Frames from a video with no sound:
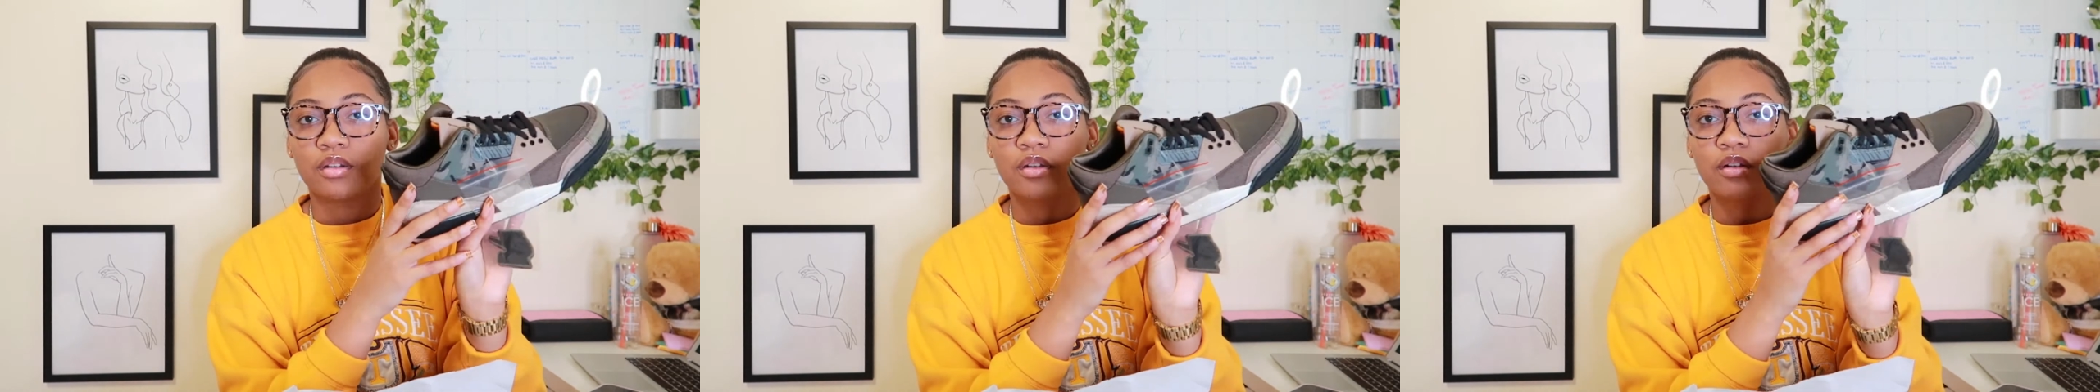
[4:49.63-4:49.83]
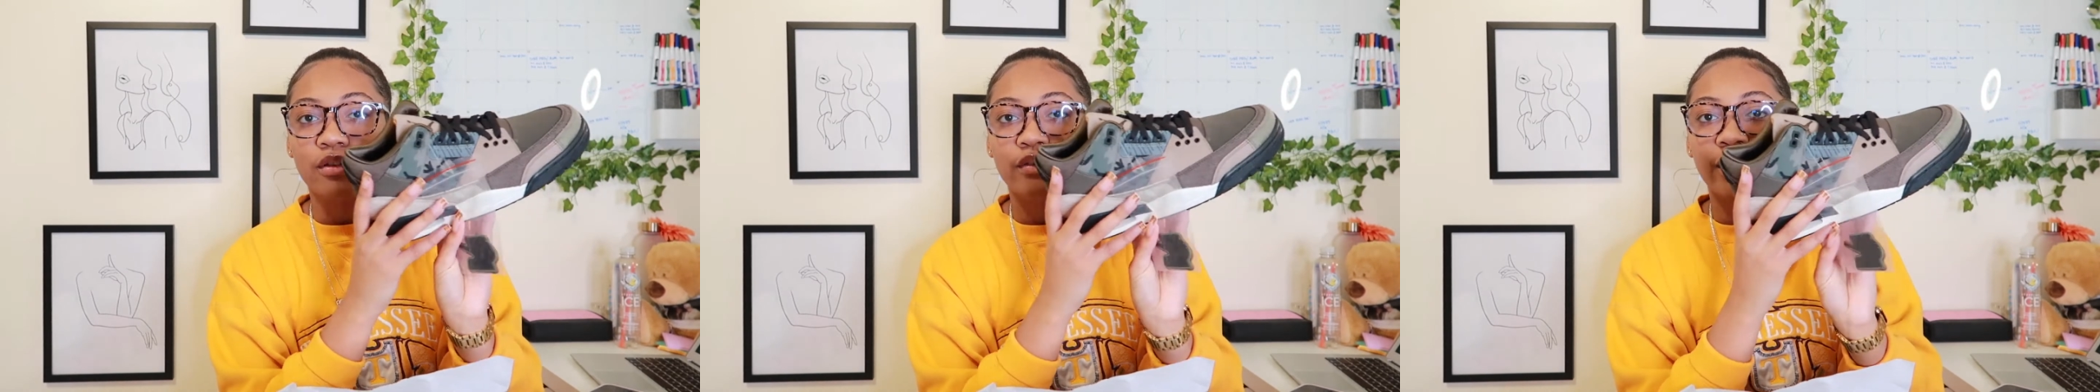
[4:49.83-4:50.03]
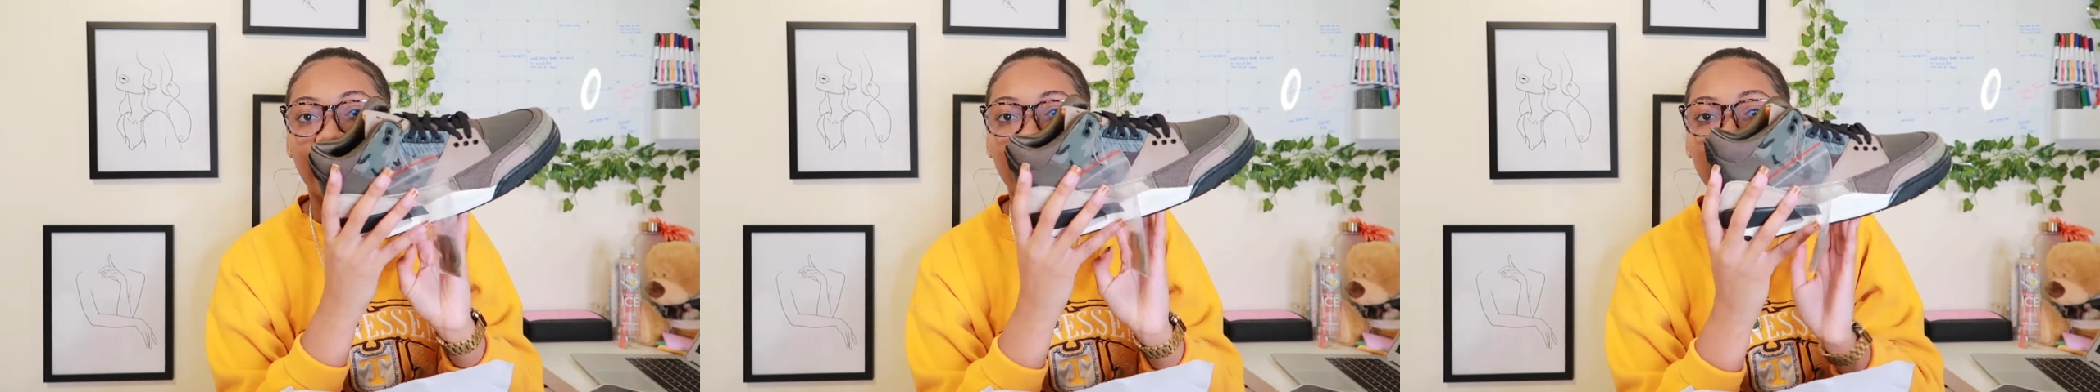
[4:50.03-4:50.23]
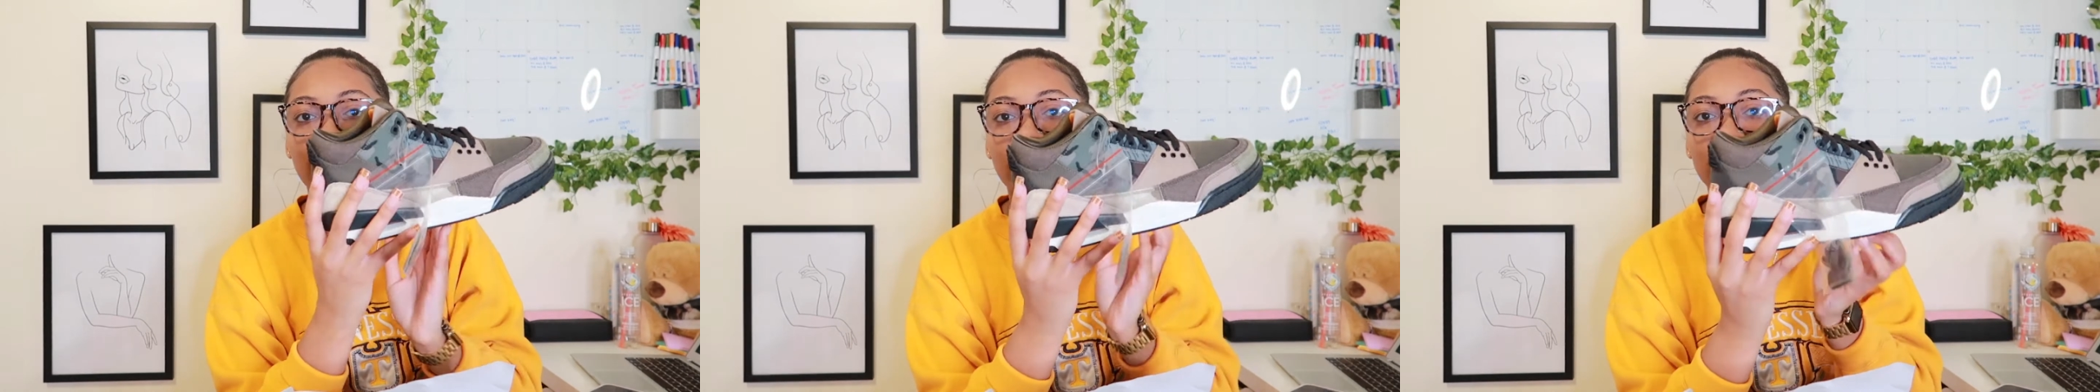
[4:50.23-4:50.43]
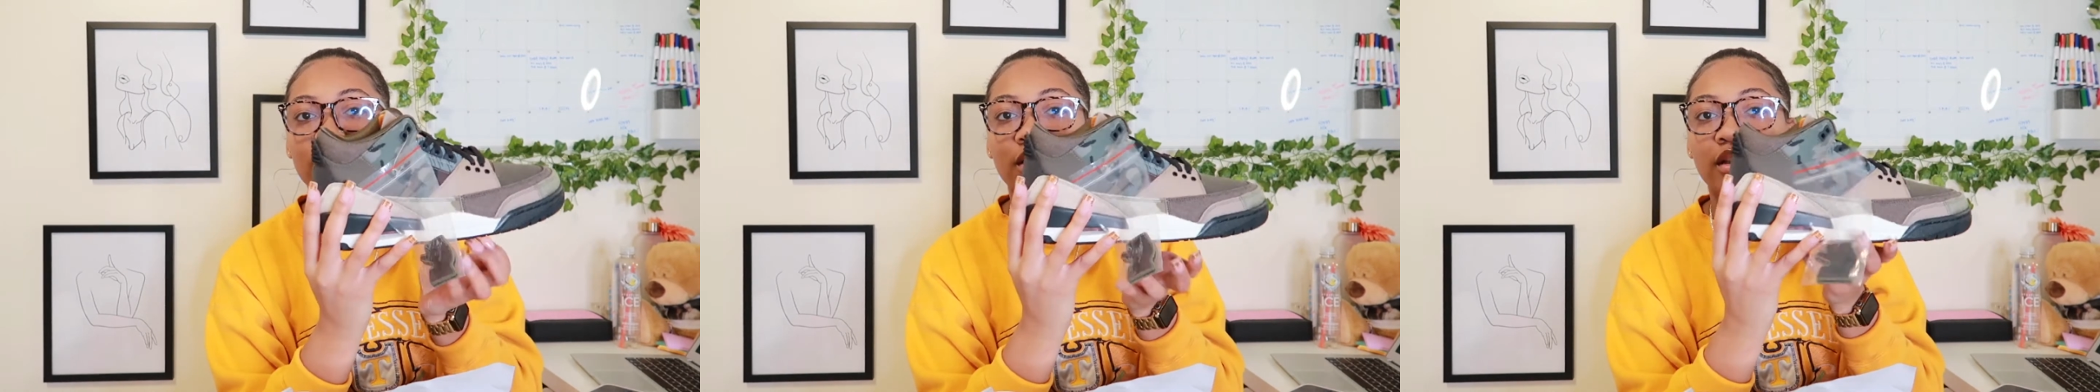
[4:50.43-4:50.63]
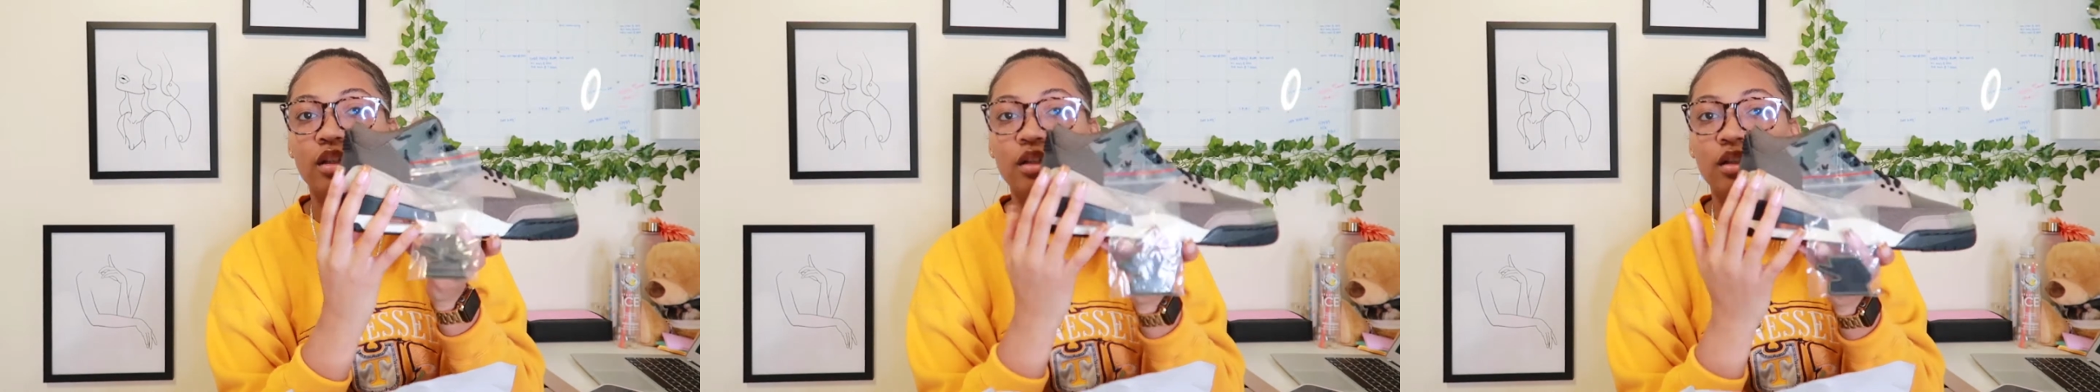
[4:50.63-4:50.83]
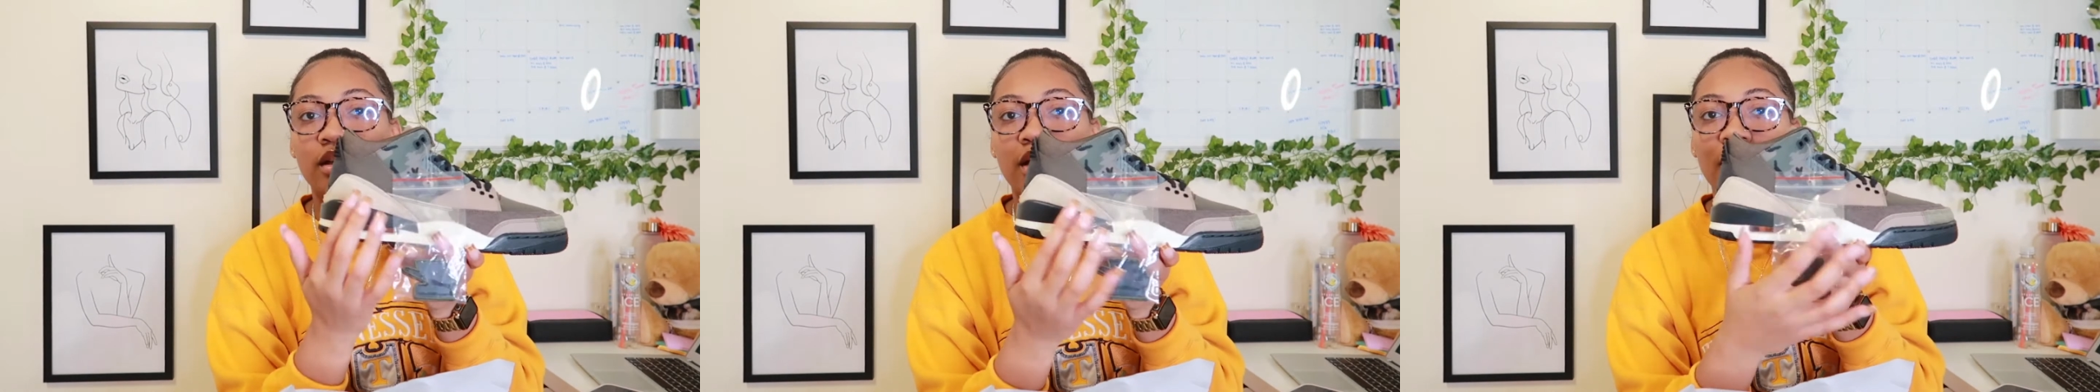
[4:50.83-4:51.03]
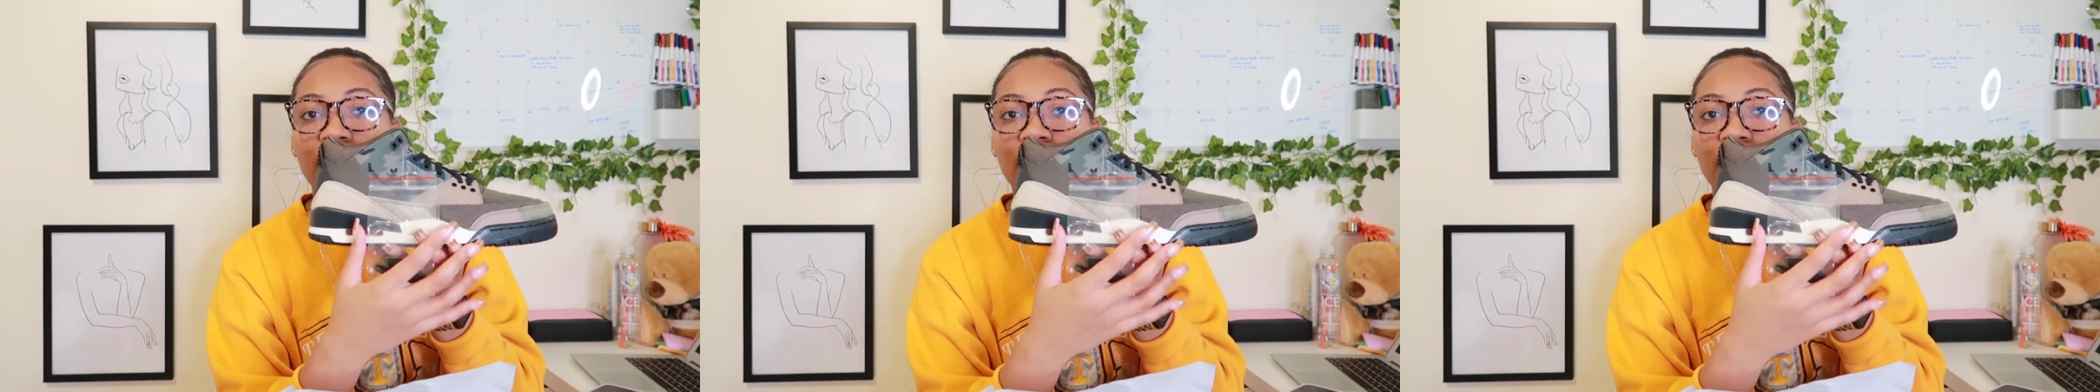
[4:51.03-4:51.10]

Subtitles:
Over here, you can see